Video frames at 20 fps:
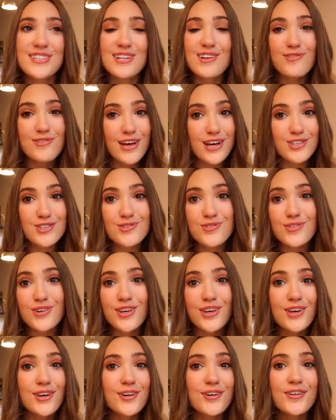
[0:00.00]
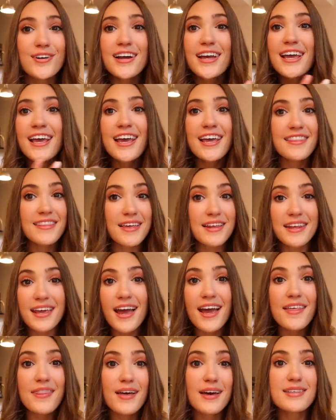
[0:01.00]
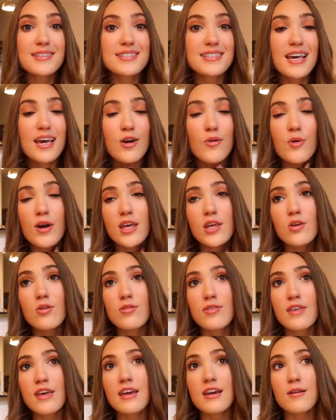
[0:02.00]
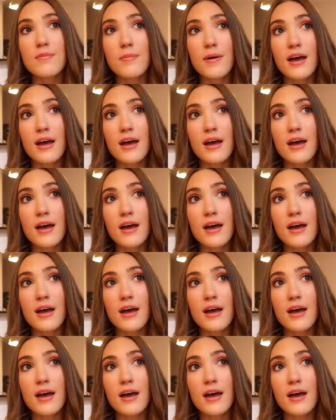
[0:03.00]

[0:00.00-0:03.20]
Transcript: And if that's for you, then yeah, that's like what you think.